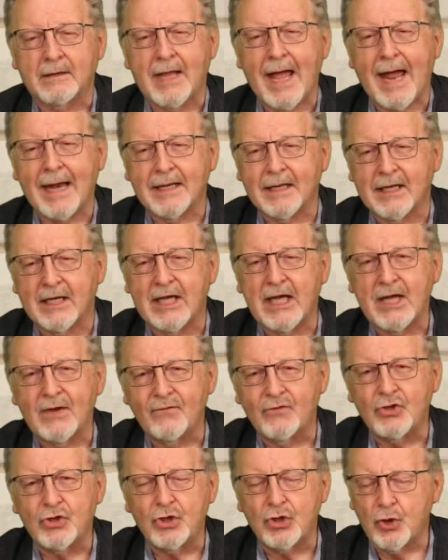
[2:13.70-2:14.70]
that
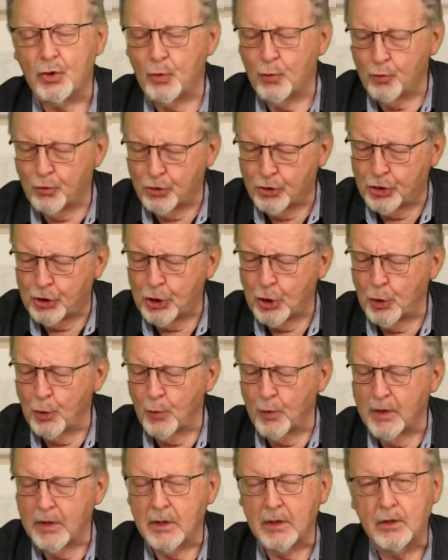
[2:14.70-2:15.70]
gives you
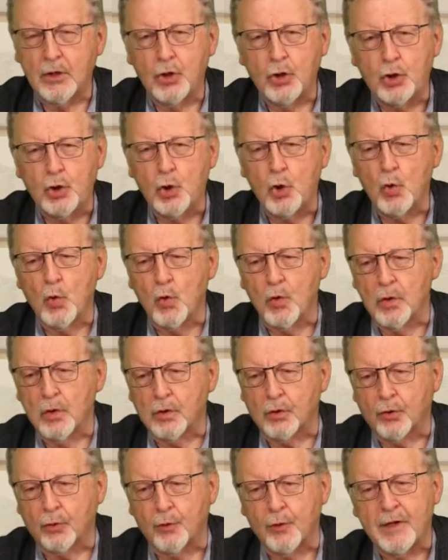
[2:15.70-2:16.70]
during
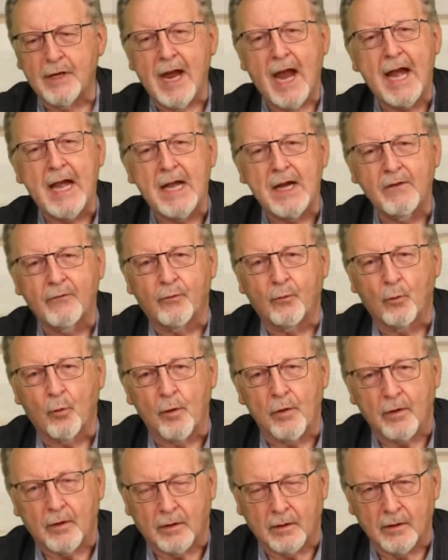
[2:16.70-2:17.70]
your creative
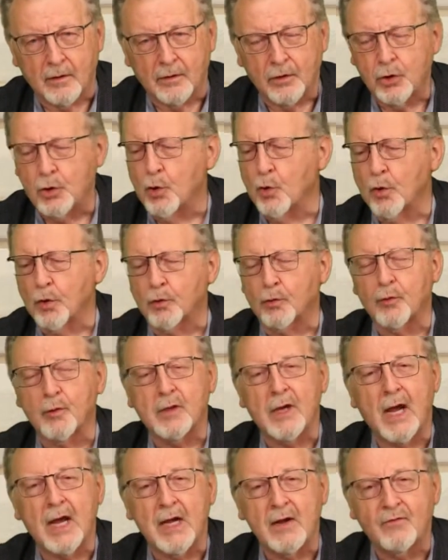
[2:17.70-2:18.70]
work, your
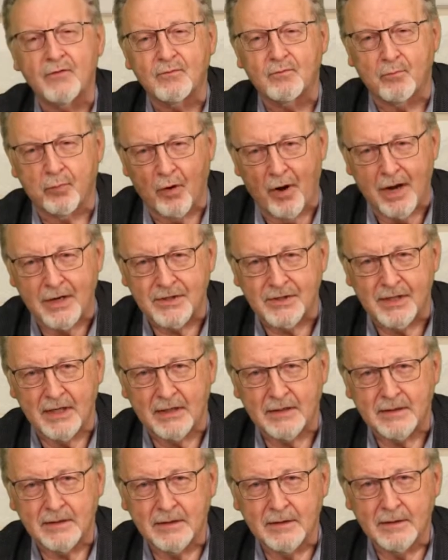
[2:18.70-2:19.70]
creative
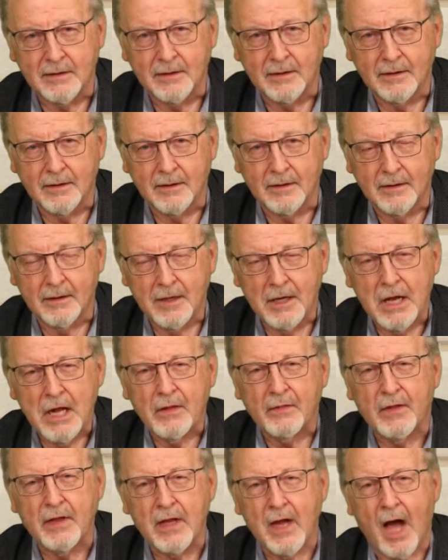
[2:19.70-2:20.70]
process,
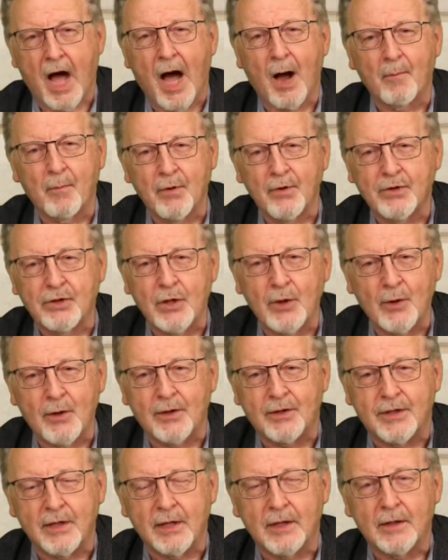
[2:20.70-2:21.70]
the
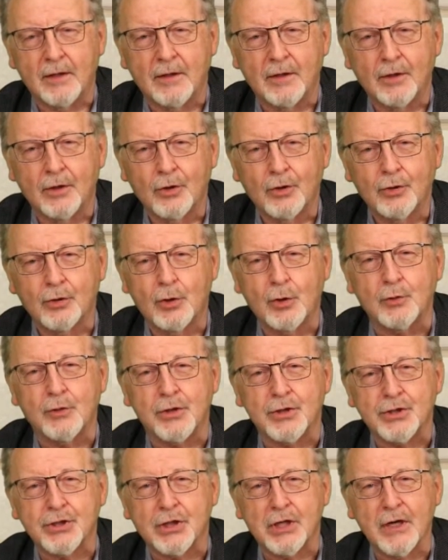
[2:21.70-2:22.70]
opportunity to
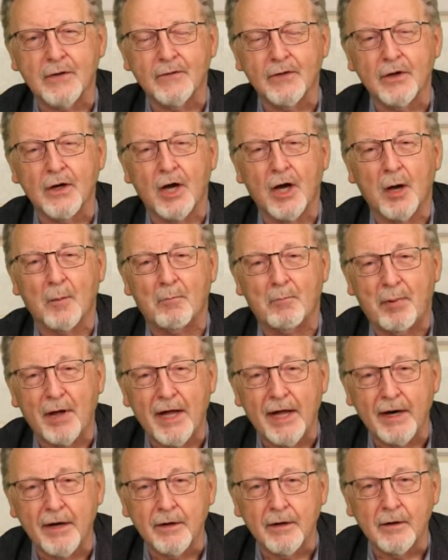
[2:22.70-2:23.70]
discover a
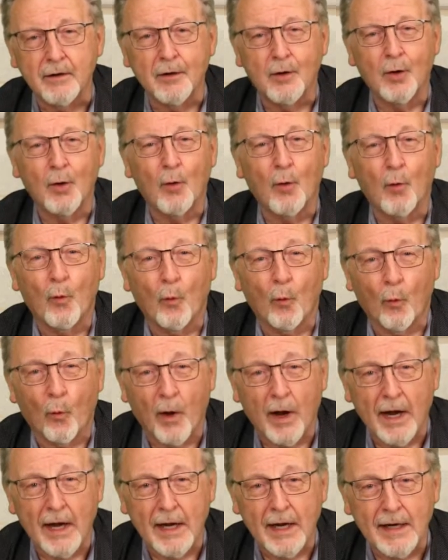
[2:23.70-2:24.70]
better
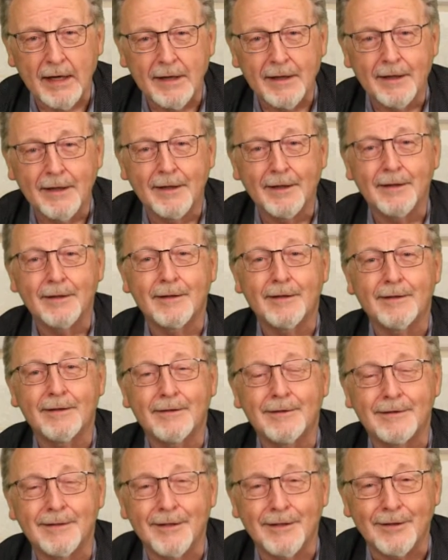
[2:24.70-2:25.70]
way
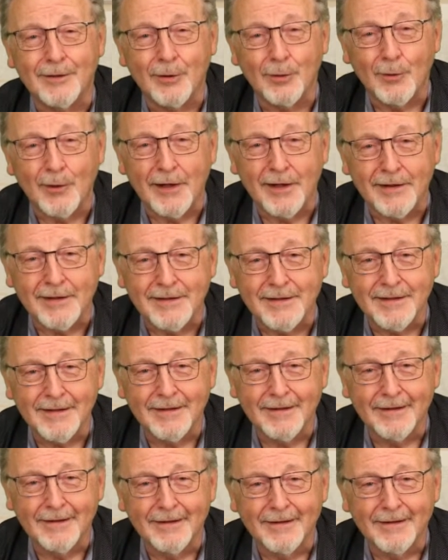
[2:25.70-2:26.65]
to do it.